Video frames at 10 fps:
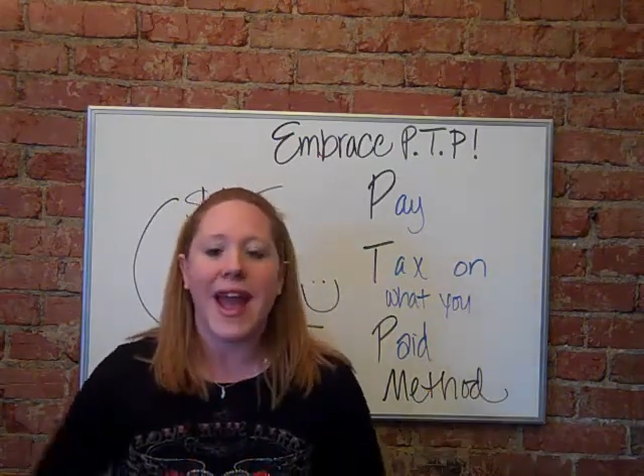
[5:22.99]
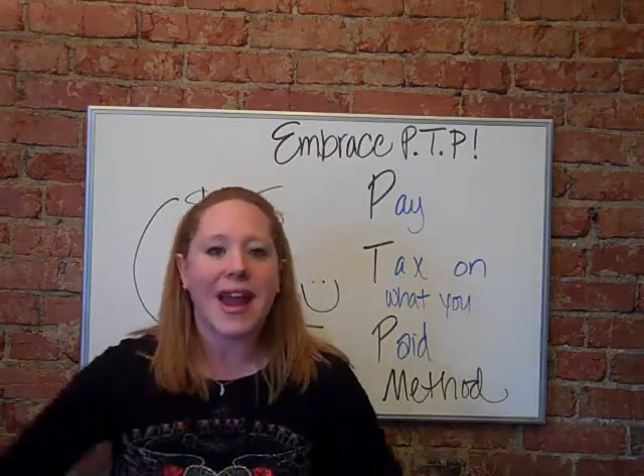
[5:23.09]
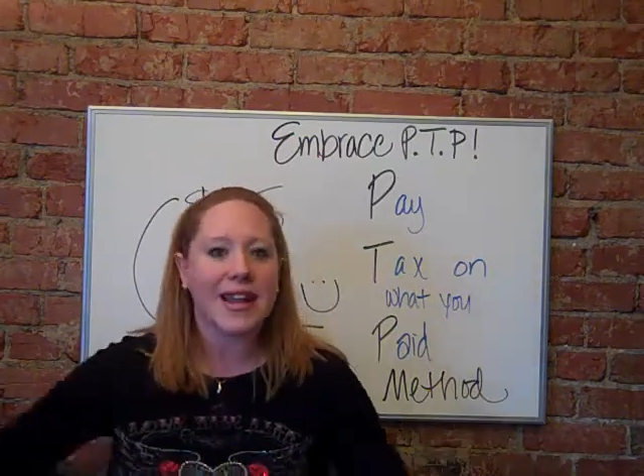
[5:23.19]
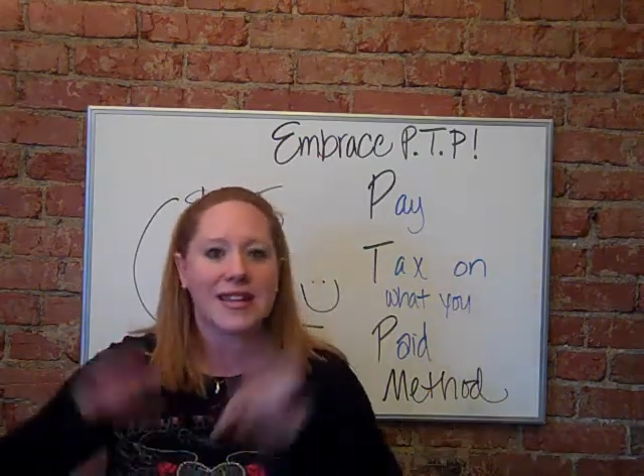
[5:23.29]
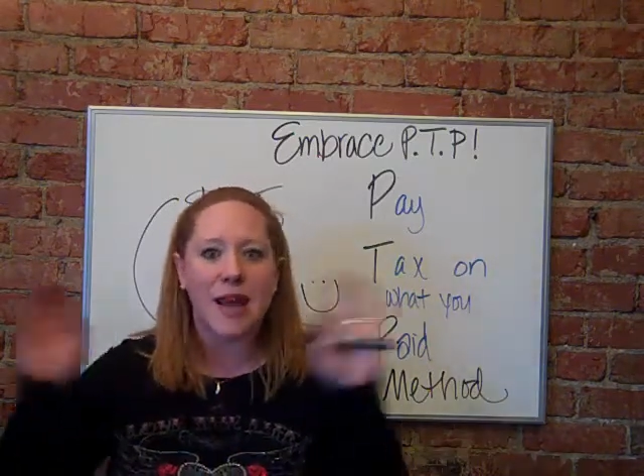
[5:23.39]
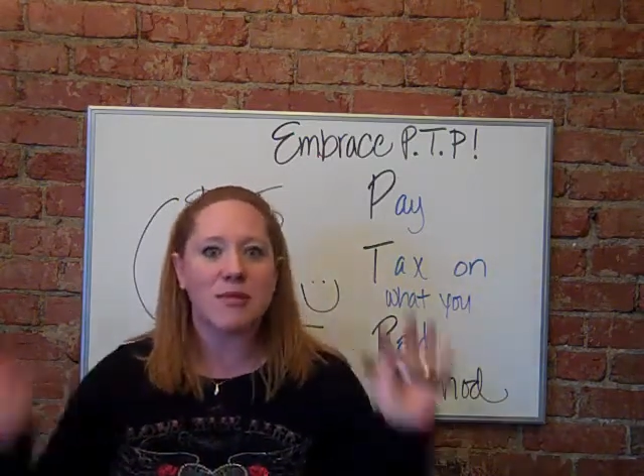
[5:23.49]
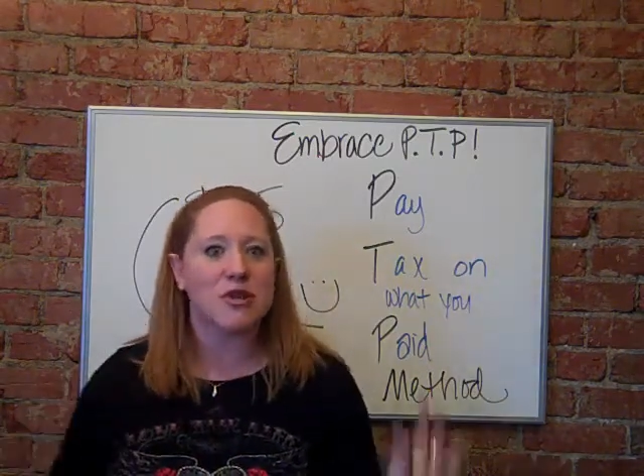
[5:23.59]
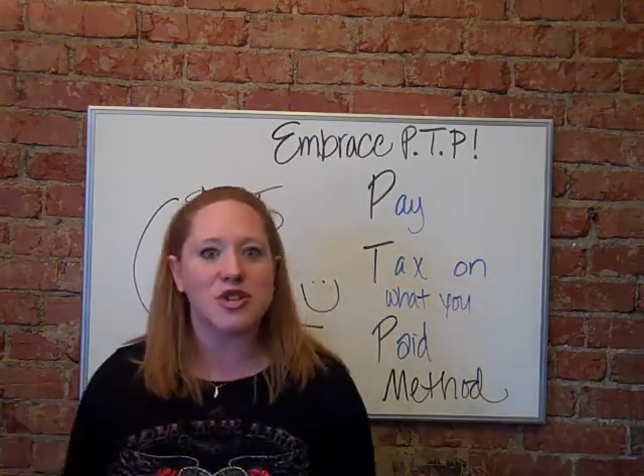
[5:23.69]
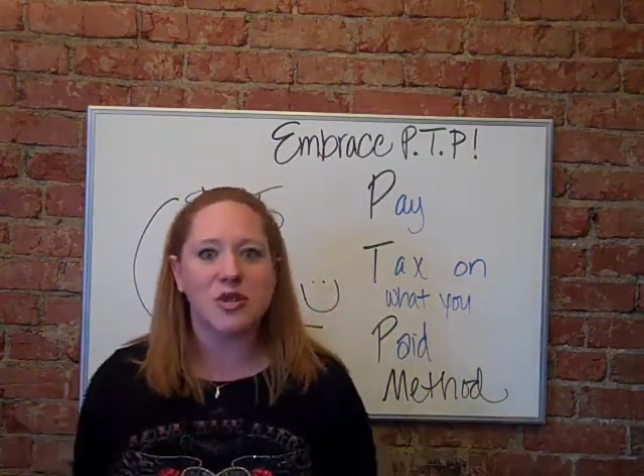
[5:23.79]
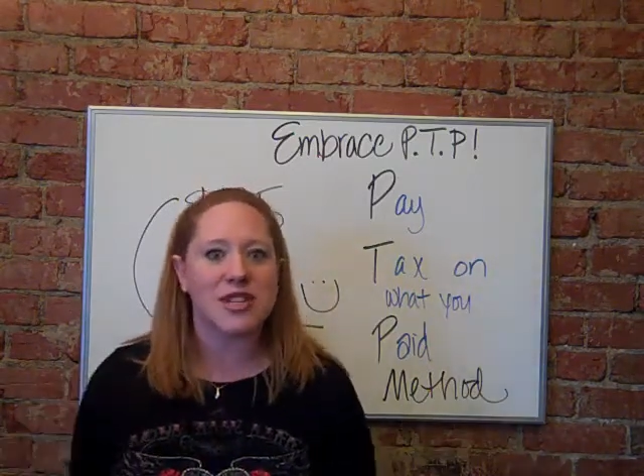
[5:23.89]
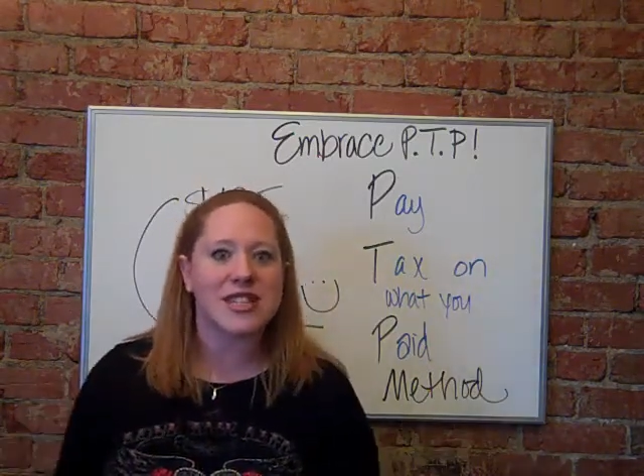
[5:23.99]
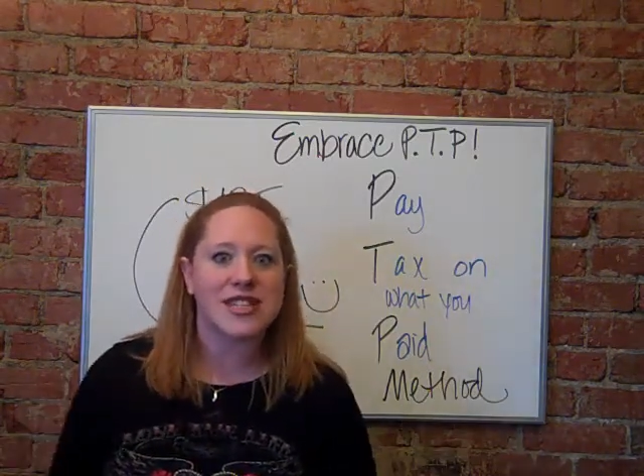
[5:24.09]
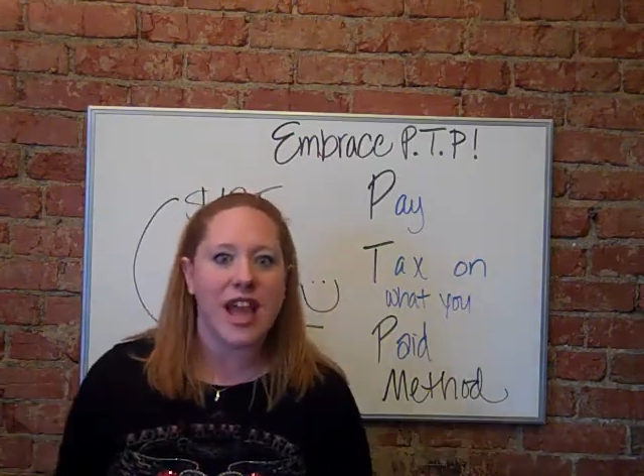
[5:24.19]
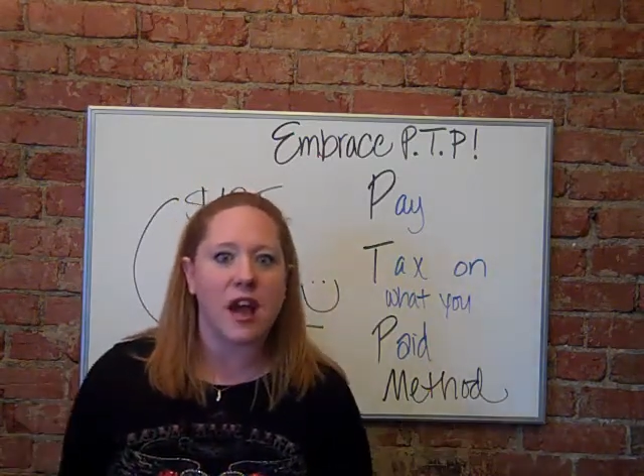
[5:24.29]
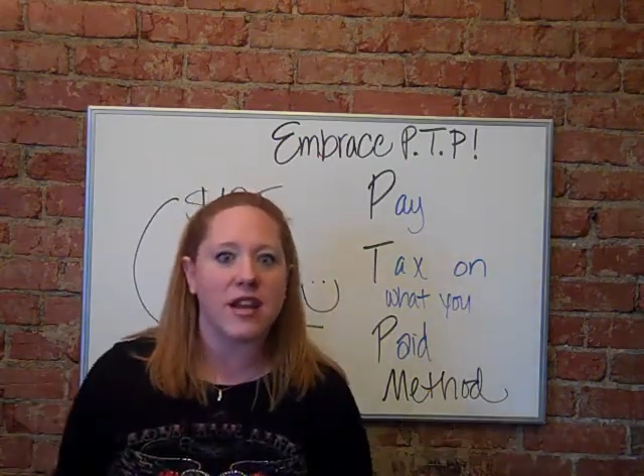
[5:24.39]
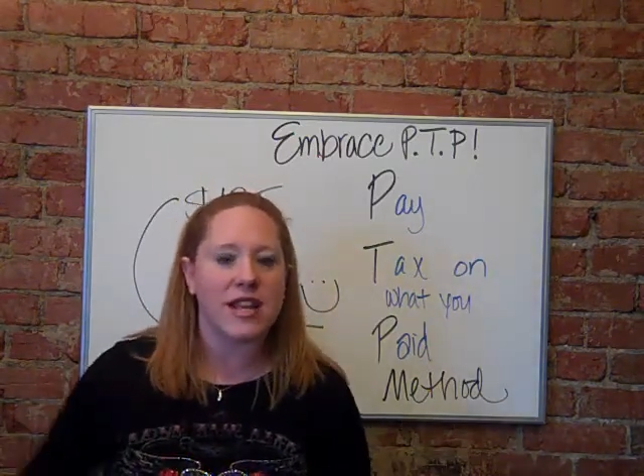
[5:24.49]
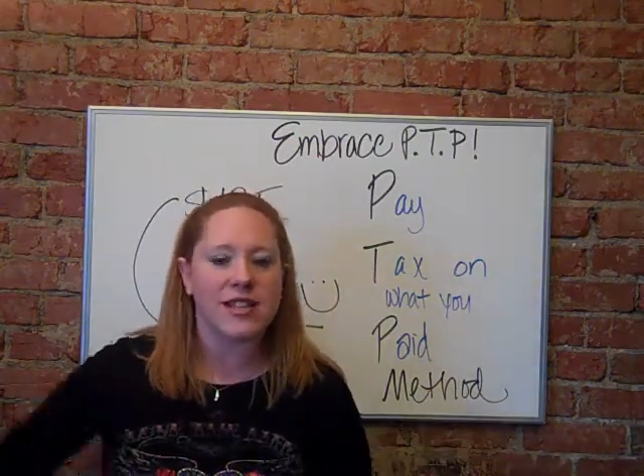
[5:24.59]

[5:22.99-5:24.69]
Anytime you do a discount,